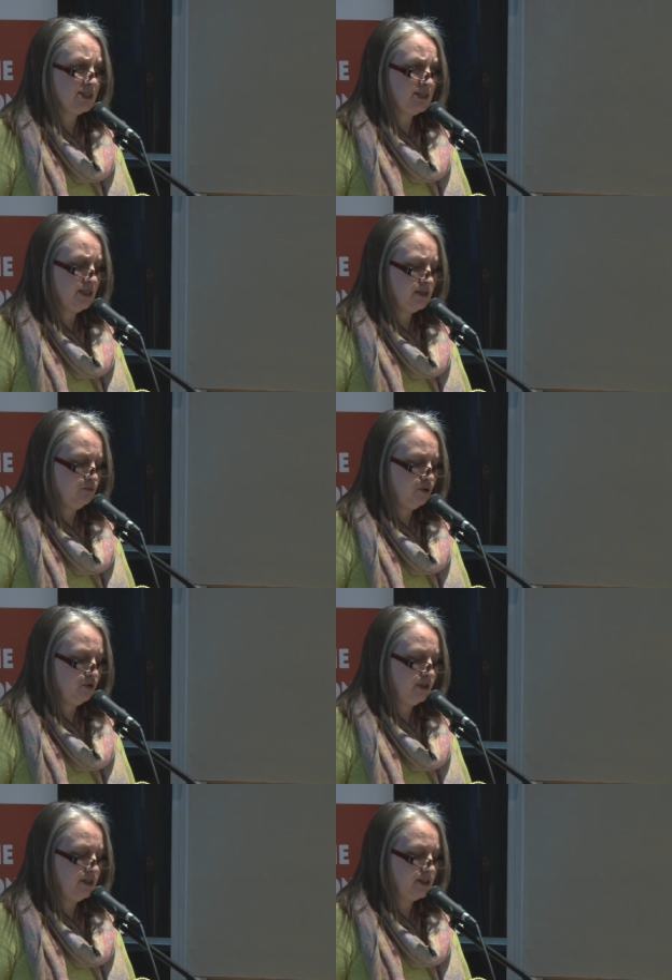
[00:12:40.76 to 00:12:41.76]
a state
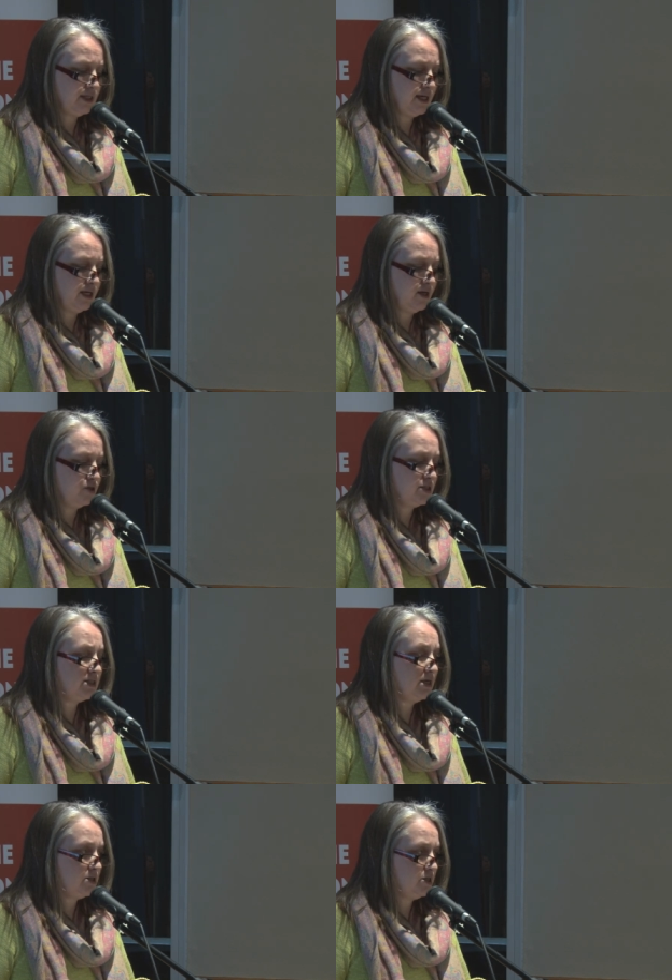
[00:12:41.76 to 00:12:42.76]
employee to carry out
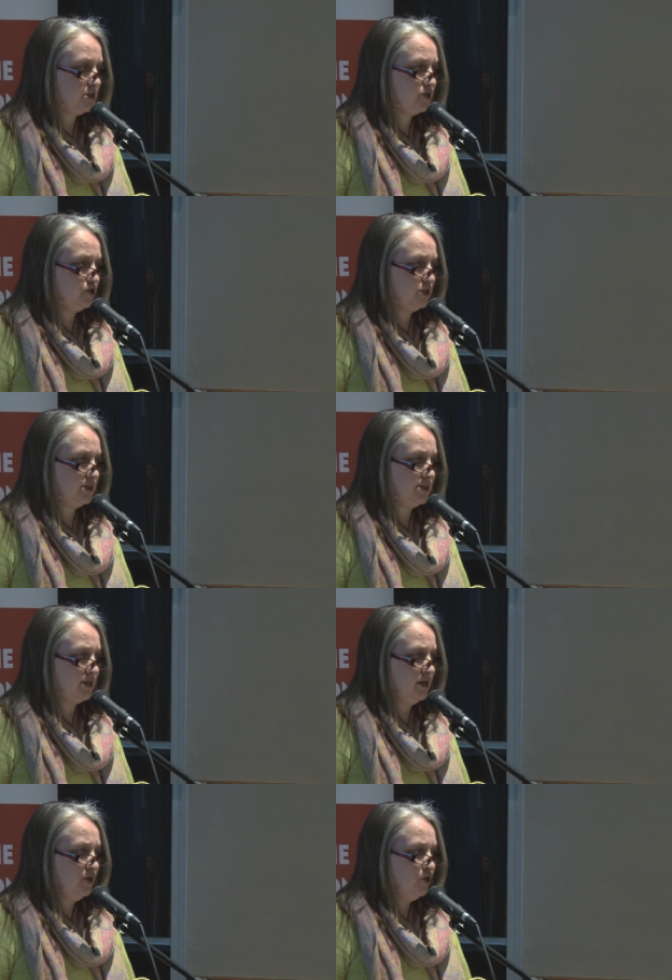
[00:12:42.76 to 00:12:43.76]
statutory duties,
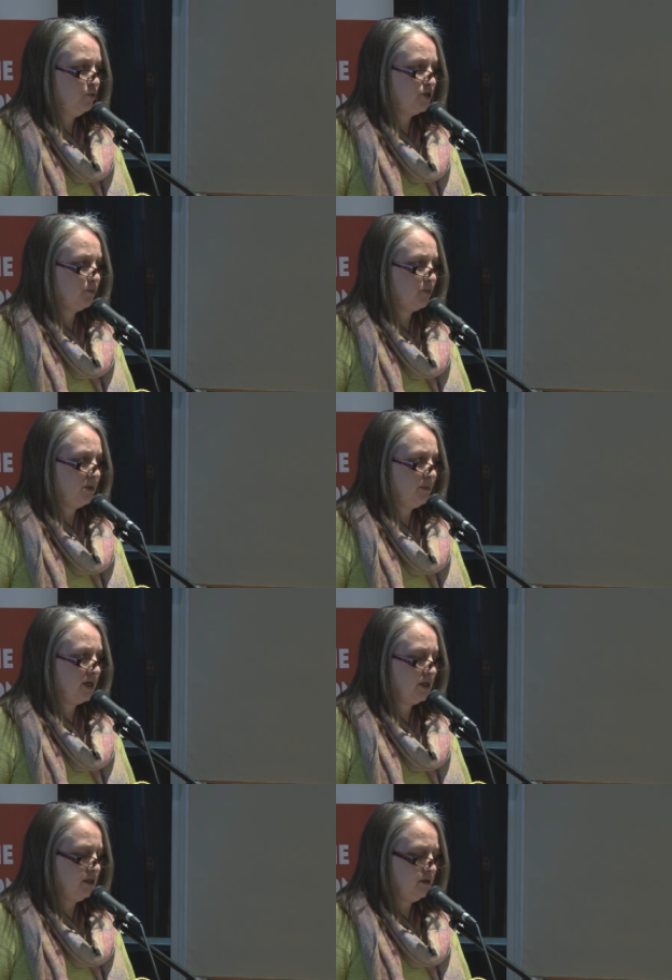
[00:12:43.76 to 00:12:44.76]
which are
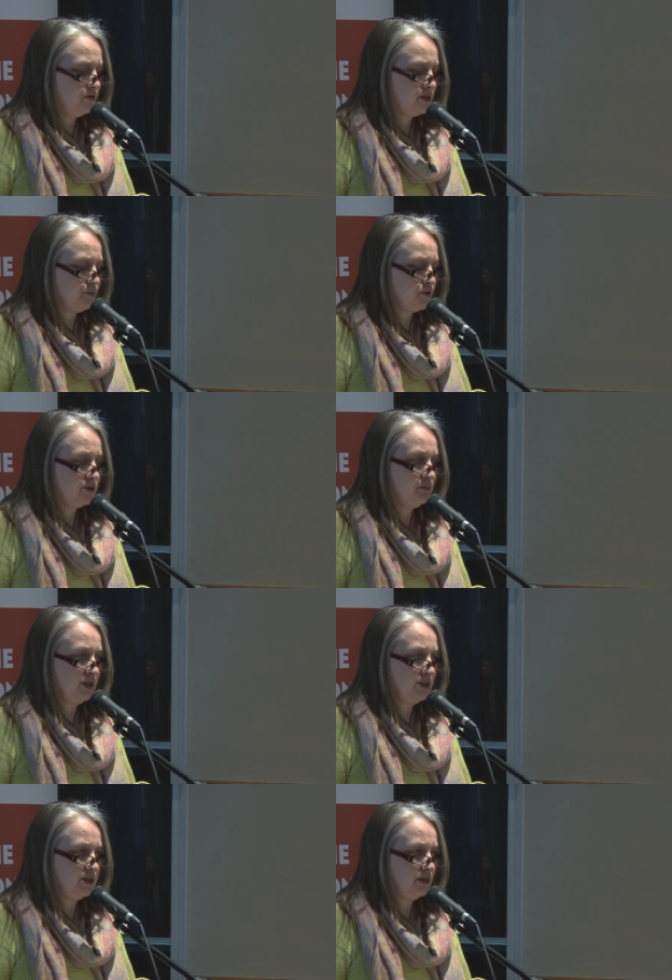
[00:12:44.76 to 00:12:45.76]
primarily the
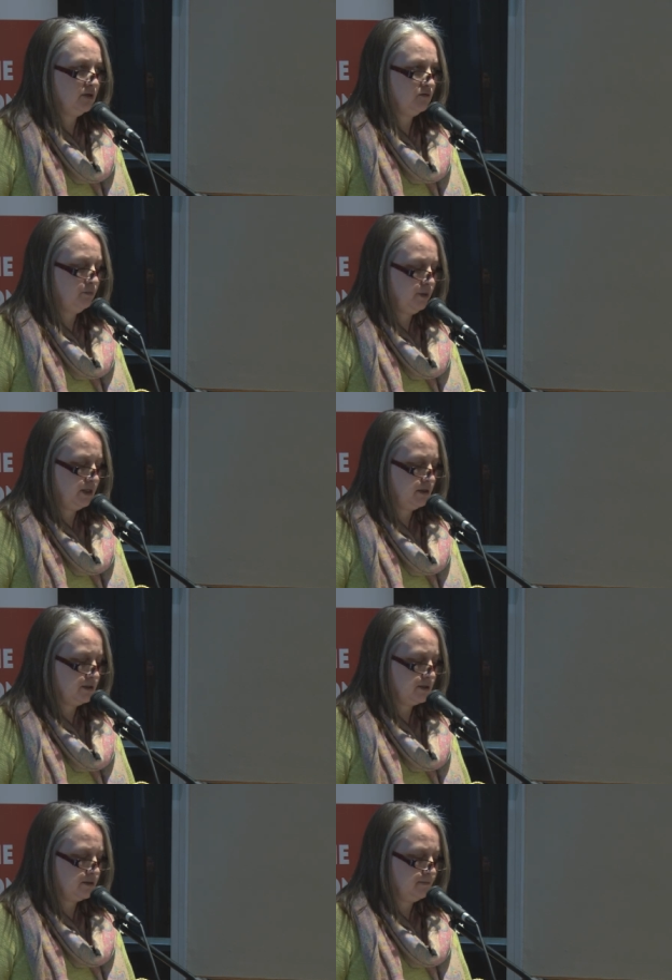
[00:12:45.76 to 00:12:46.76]
responsibility of the
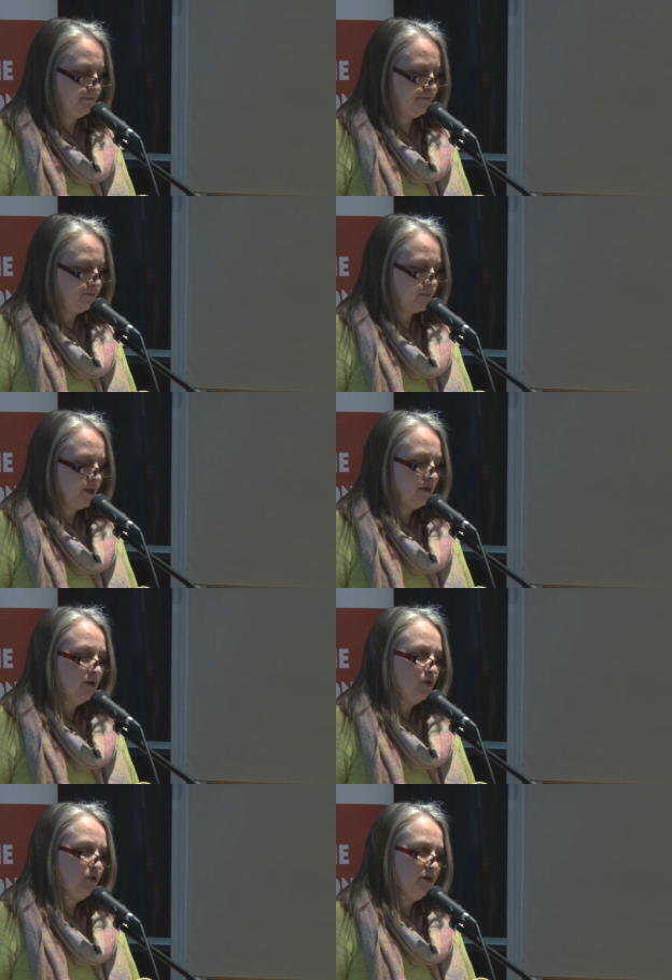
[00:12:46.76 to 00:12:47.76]
parents.
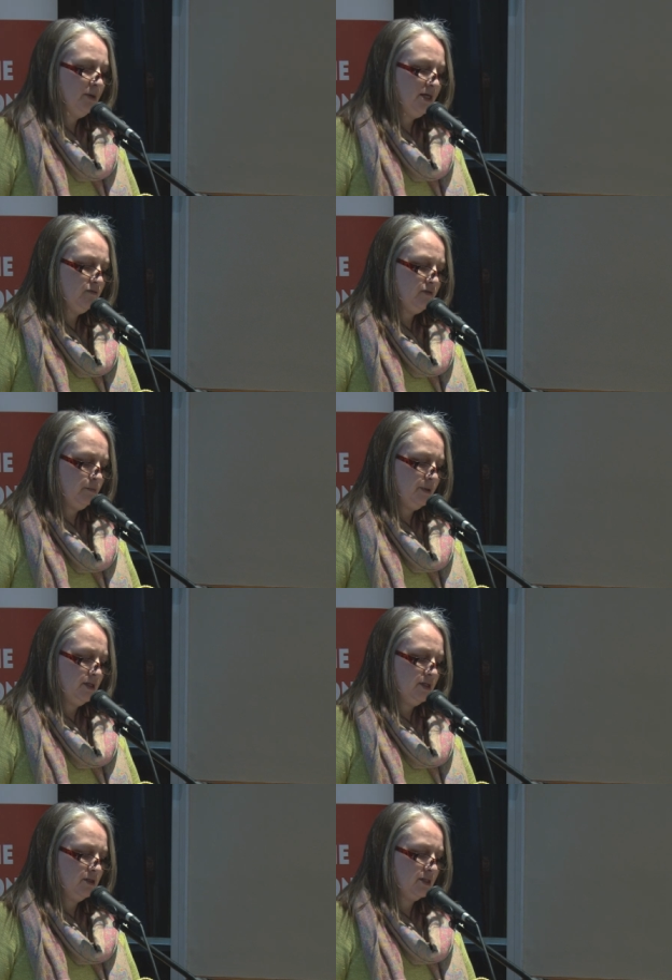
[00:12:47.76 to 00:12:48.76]
We remain of the
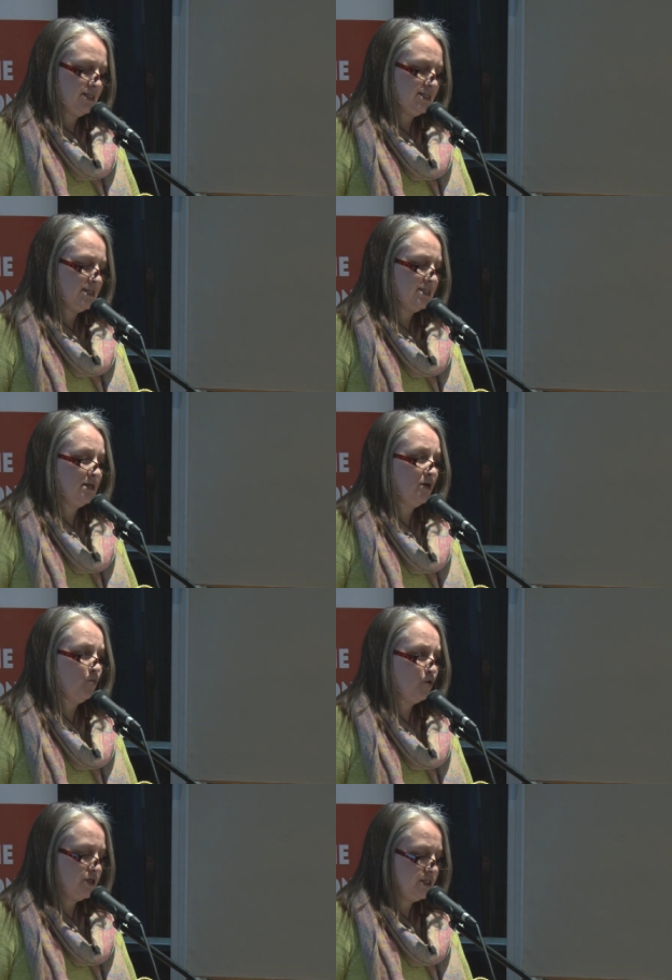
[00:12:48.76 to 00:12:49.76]
opinion that this is an
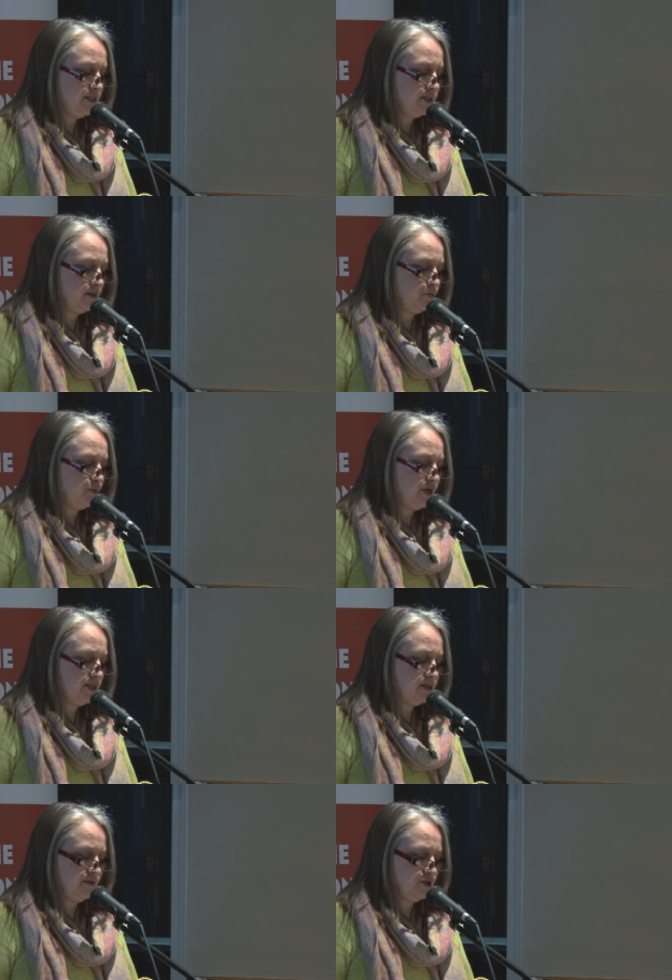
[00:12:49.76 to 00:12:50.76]
unwarranted and
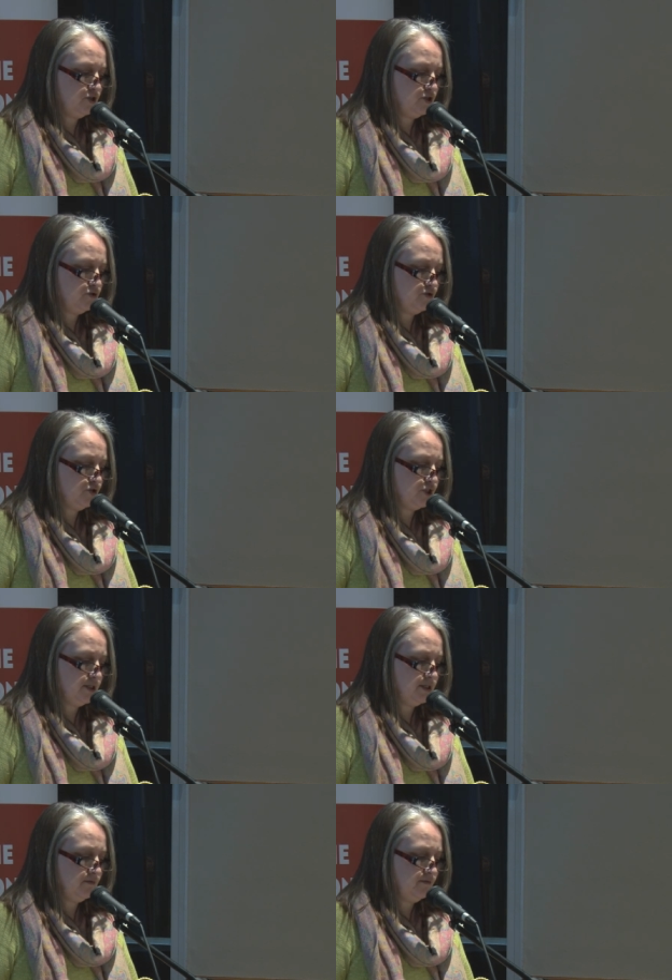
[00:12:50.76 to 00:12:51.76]
oppressive
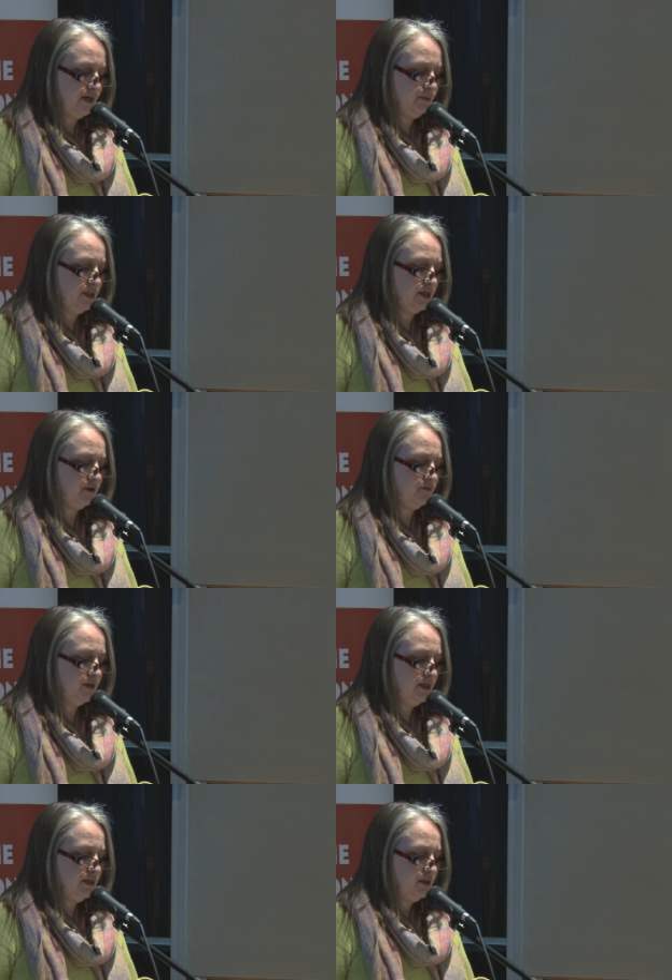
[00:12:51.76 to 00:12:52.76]
intrusion into family life
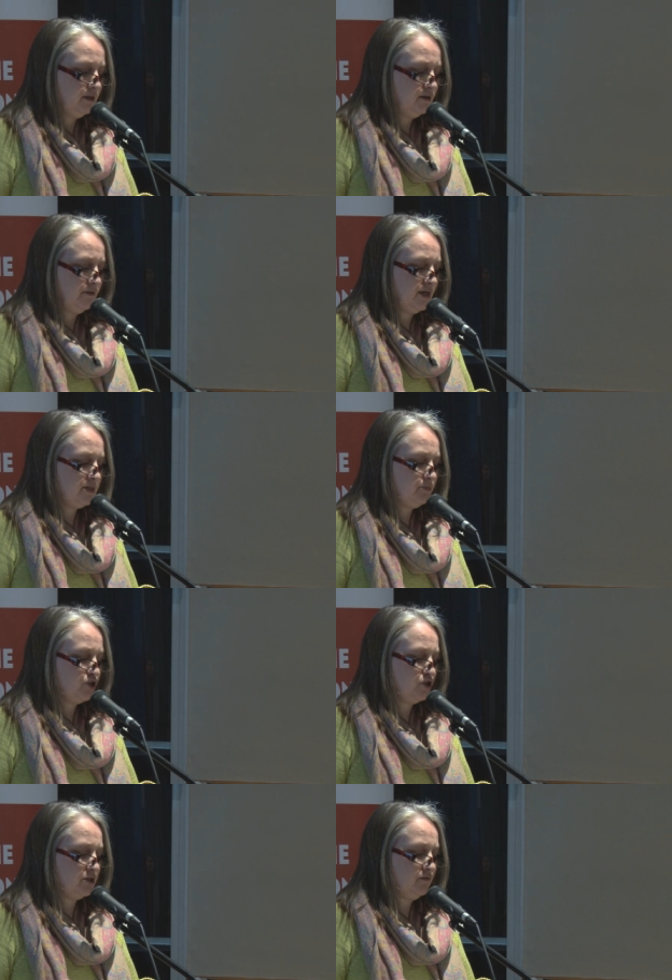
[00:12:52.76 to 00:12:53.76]
that the vast
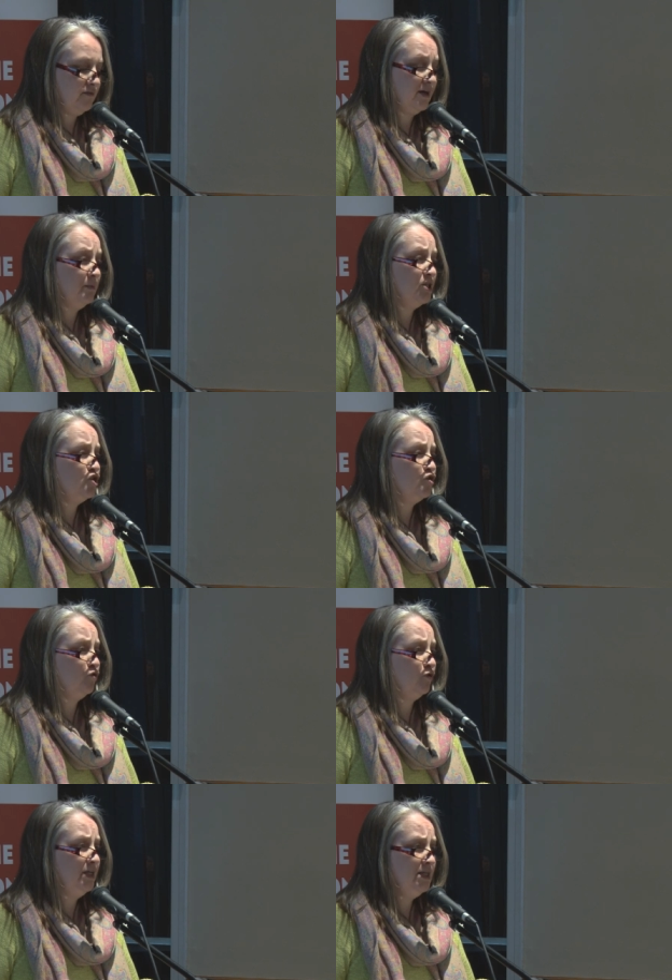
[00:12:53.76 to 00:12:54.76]
majority of families do
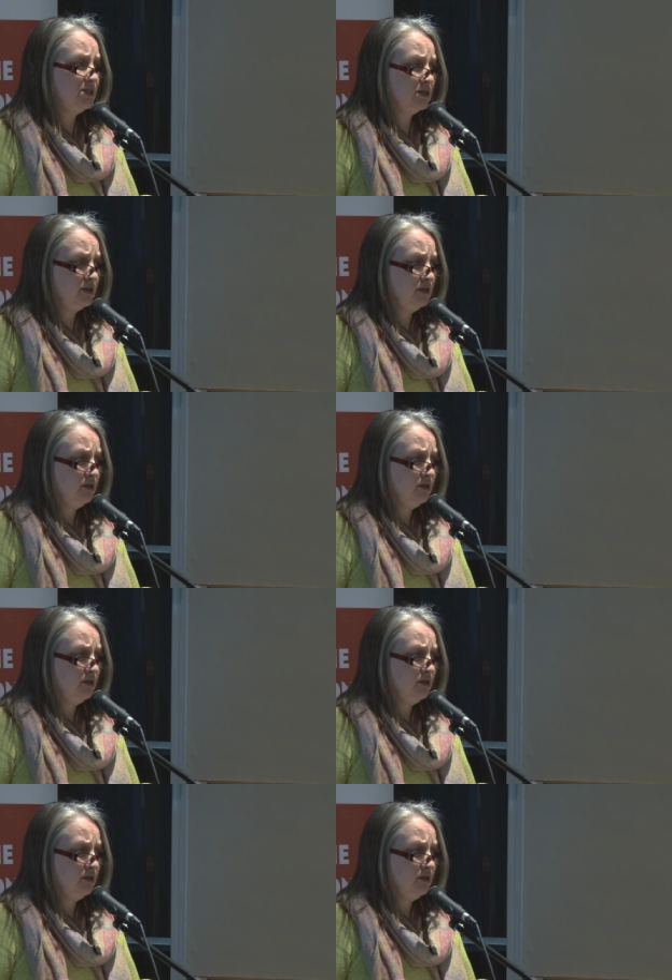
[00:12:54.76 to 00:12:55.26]
not need